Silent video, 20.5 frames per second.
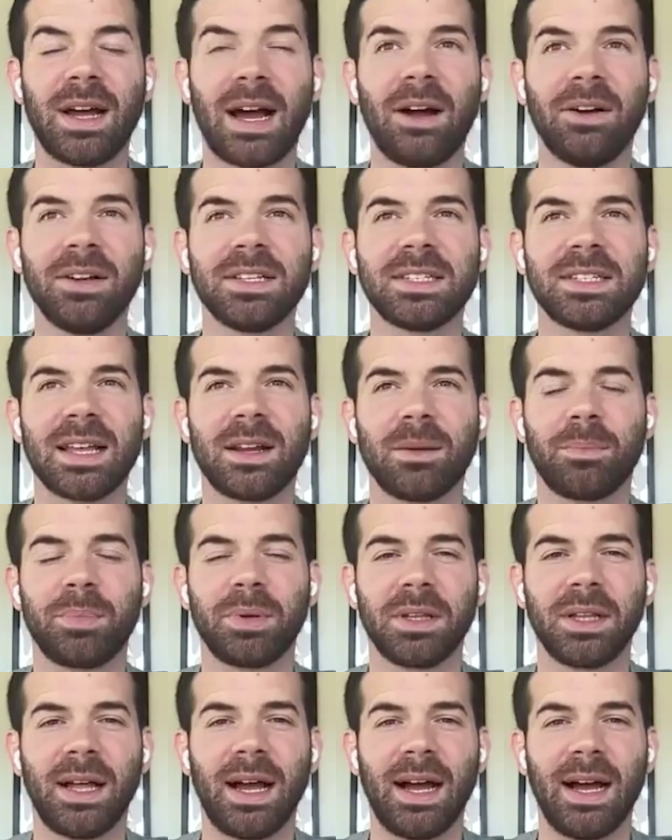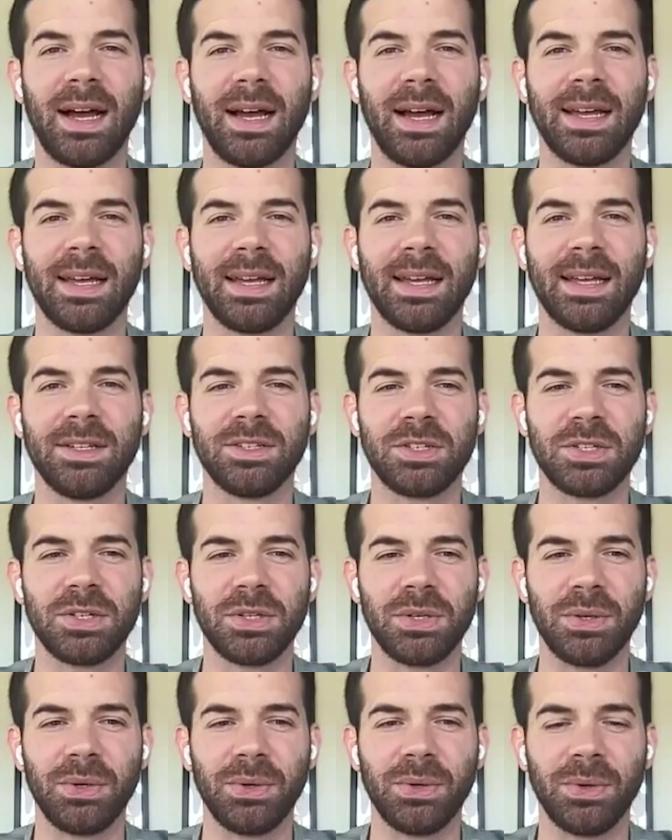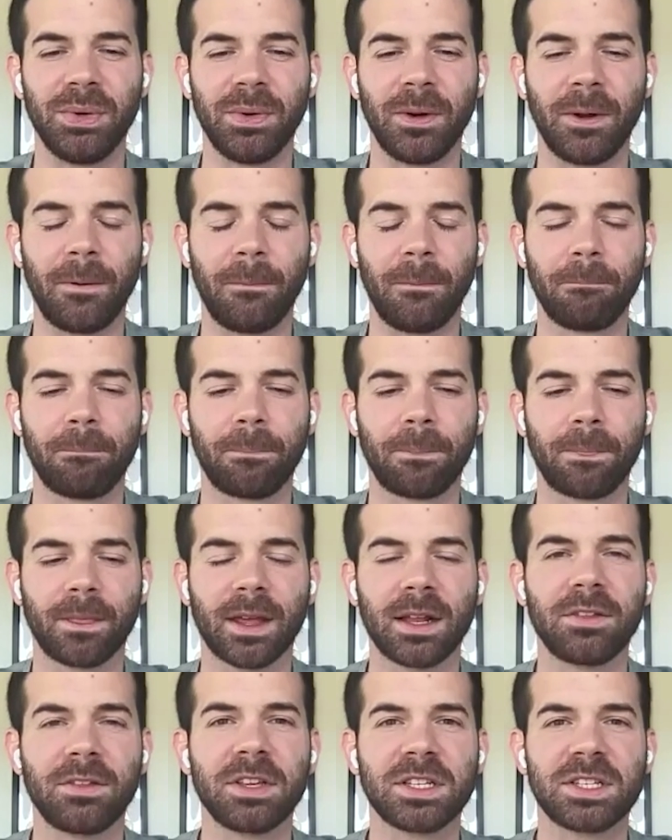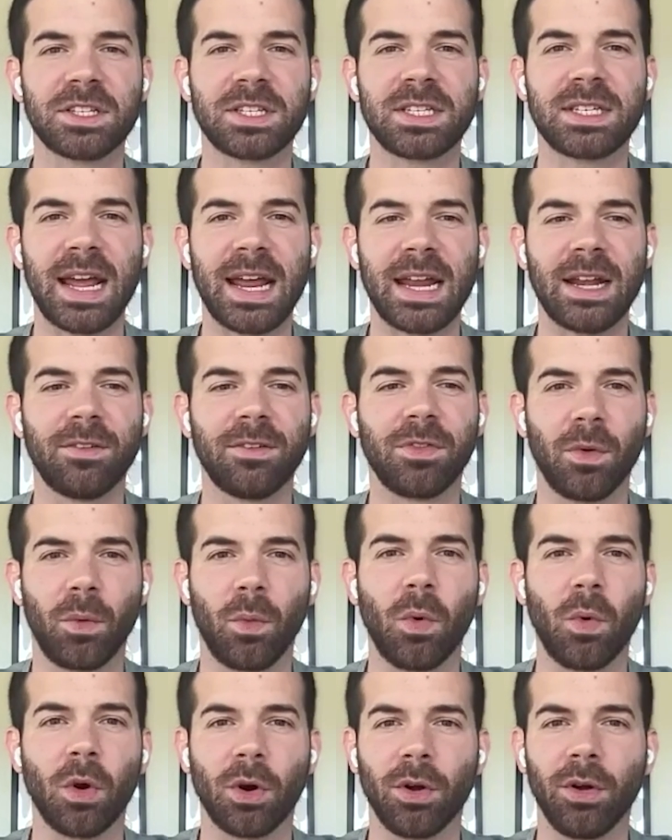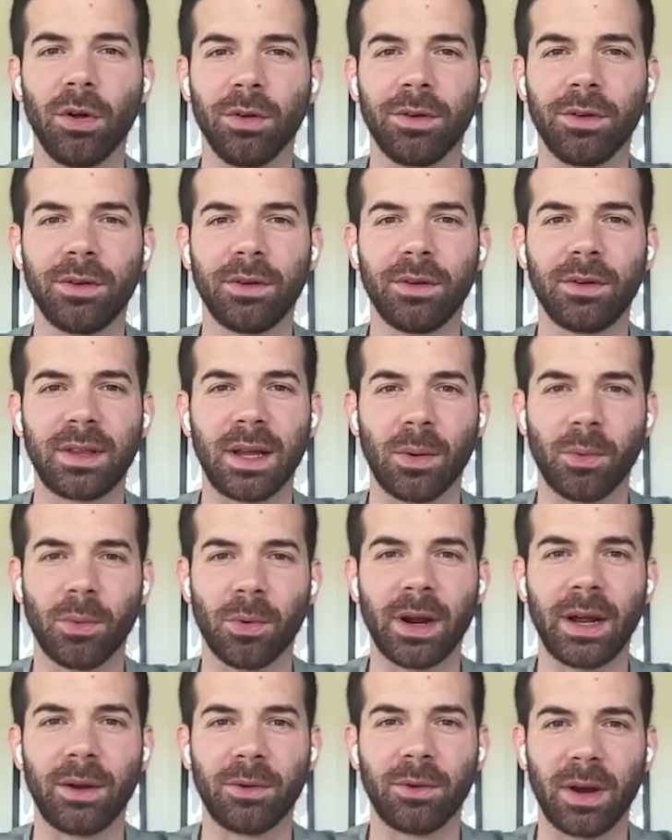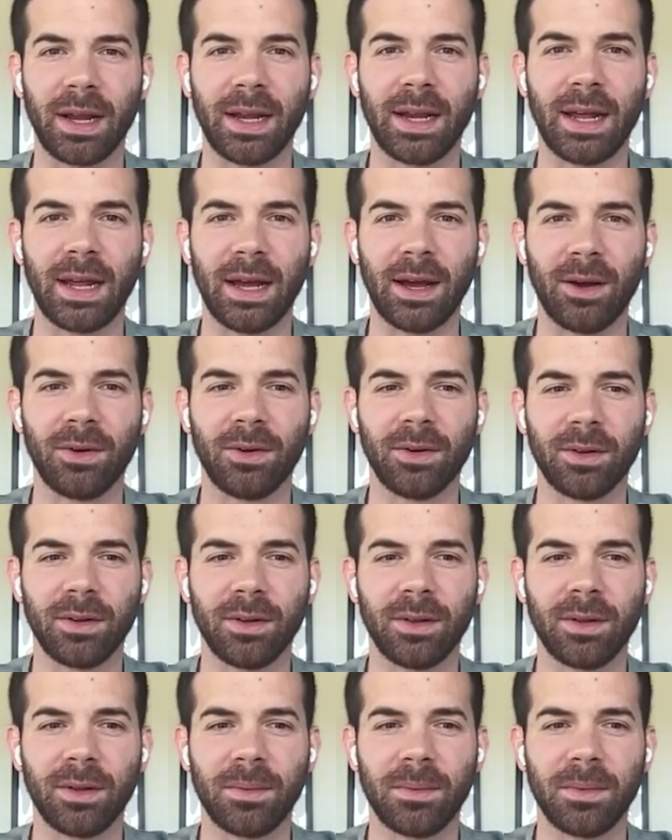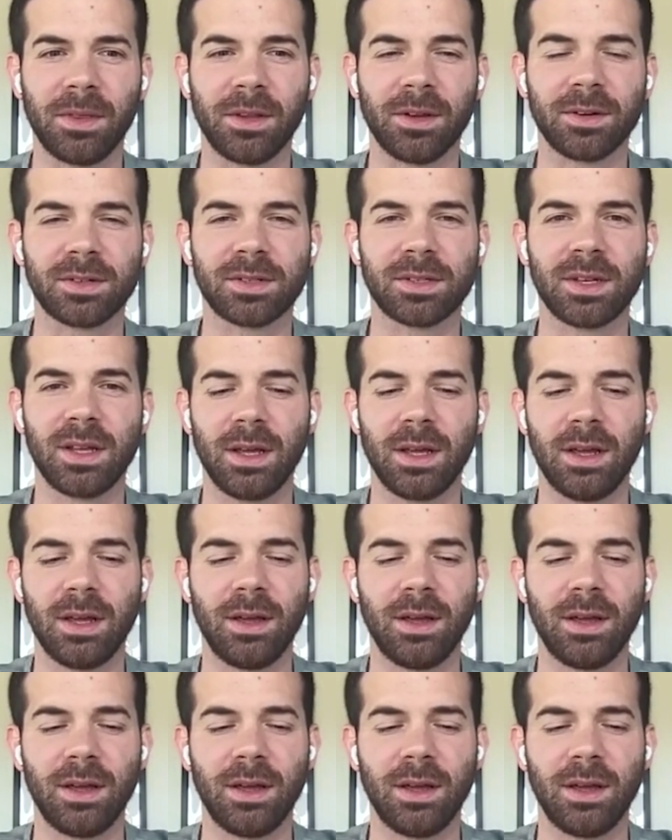how does that apply into kind of this state of the world that we're in right now? Yeah. And there's